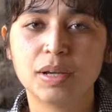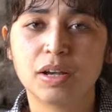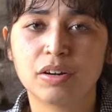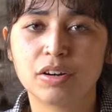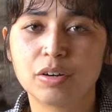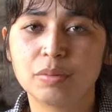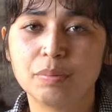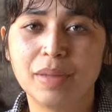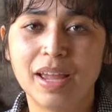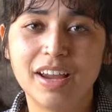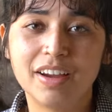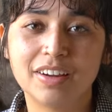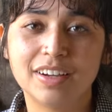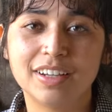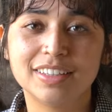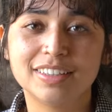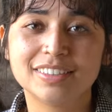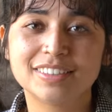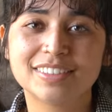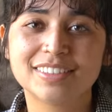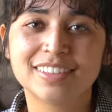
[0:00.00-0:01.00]
about her
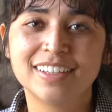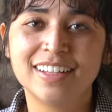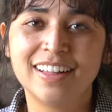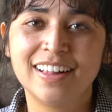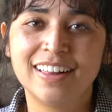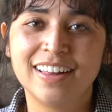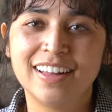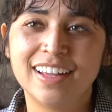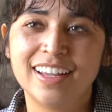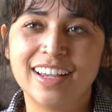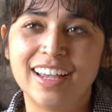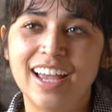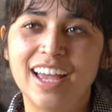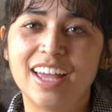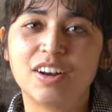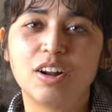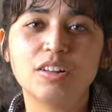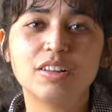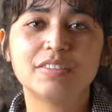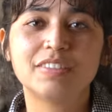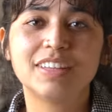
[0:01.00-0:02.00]
parents,
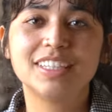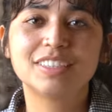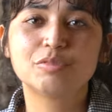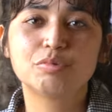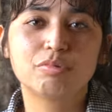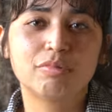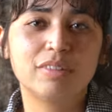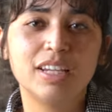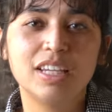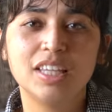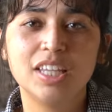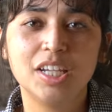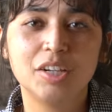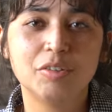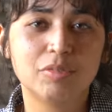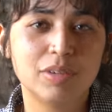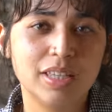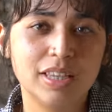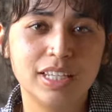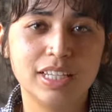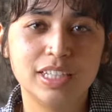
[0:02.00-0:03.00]
and all of these really,
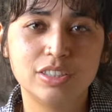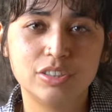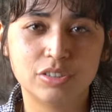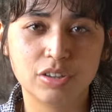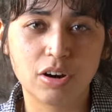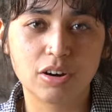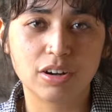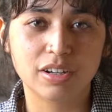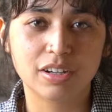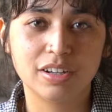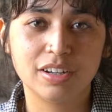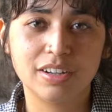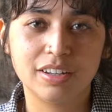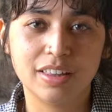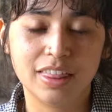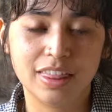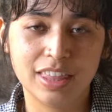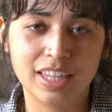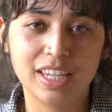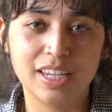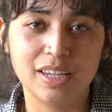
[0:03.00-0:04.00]
really dark
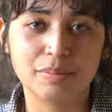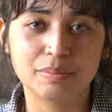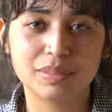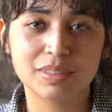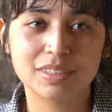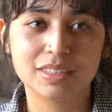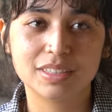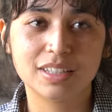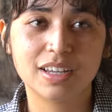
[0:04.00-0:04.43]
themes.